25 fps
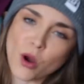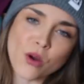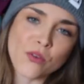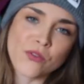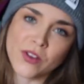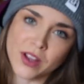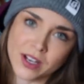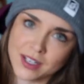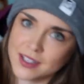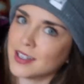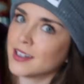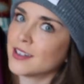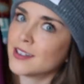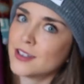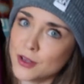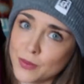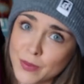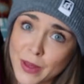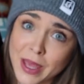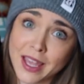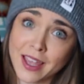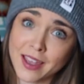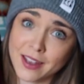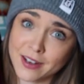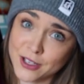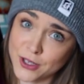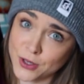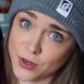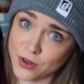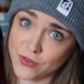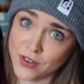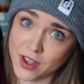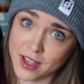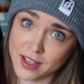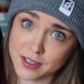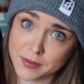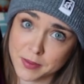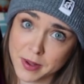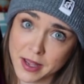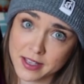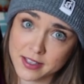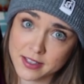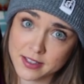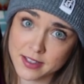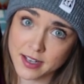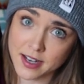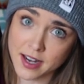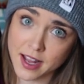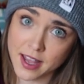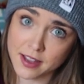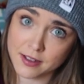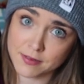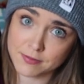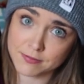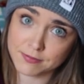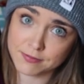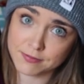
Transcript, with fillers: perfect to make into a face mask today.